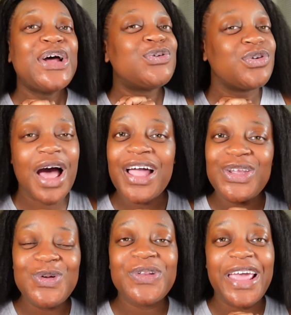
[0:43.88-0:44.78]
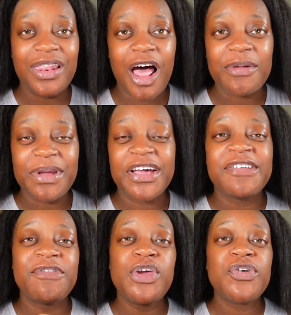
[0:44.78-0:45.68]
do not use a lot, because
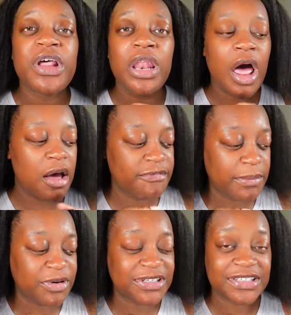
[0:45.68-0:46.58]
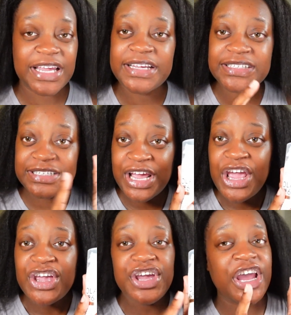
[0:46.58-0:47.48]
if you use a lot of number 6,
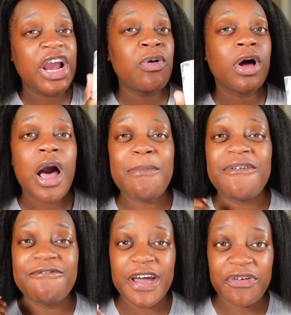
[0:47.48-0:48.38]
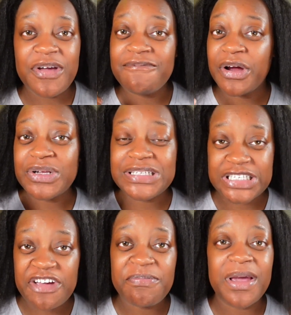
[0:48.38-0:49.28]
your hair will come very
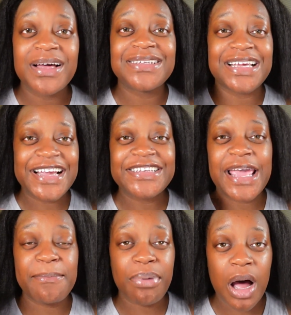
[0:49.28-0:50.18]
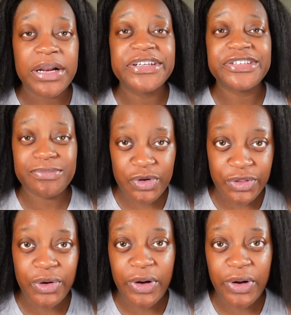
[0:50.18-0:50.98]
stiff because it is a bond smoother.